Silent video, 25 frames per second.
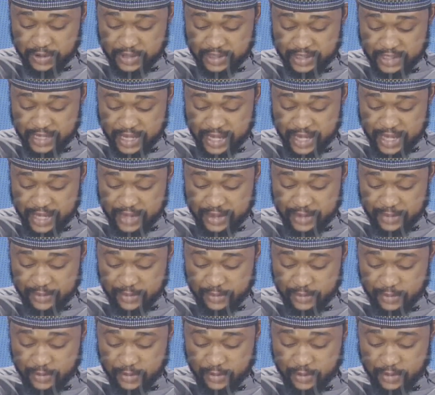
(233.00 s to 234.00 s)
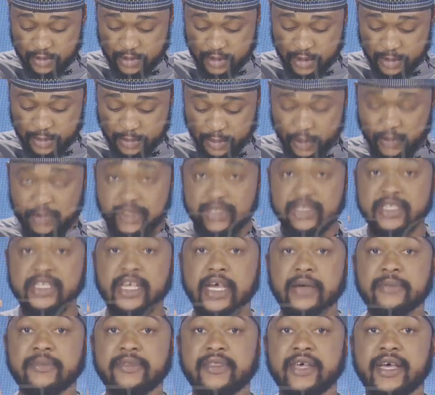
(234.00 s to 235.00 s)
you say the bold
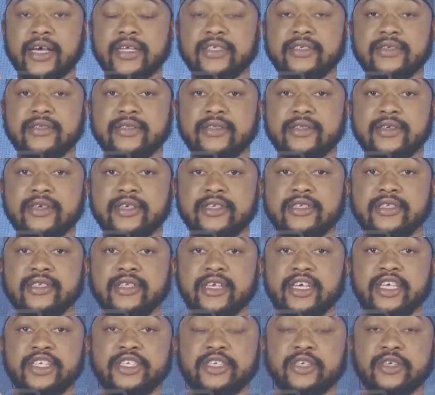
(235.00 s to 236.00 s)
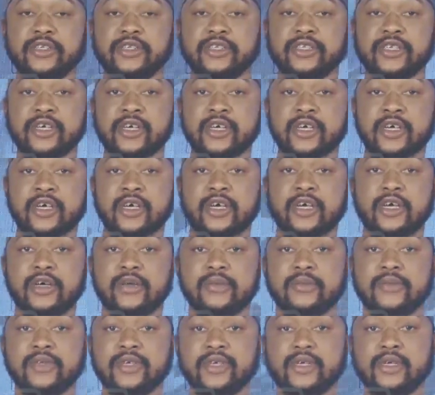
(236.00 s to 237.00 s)
step that these nations,
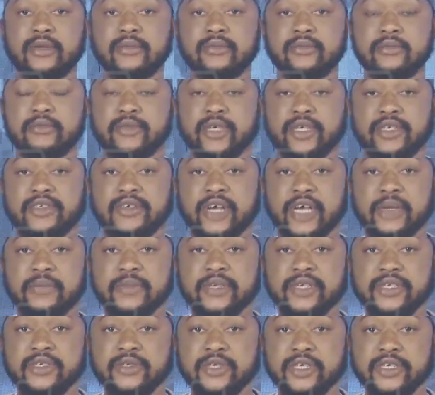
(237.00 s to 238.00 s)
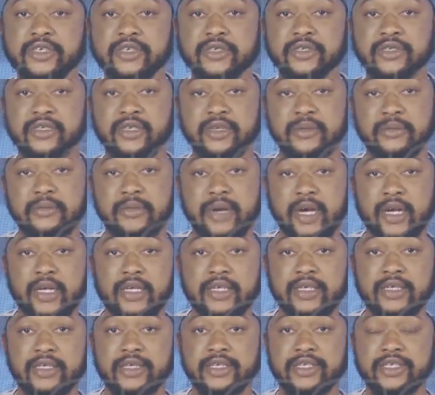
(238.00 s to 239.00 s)
the military administrations in
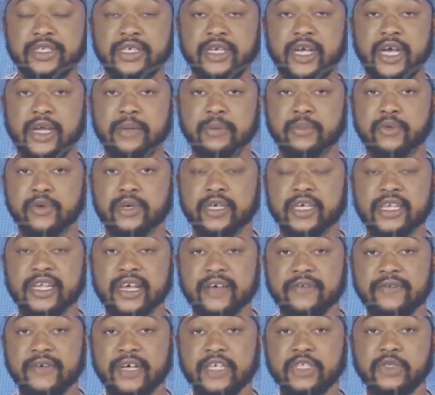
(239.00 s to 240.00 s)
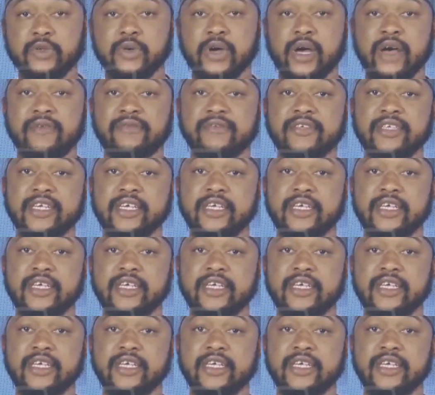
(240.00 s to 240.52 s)
Mali, Niger, and Burkina Faso have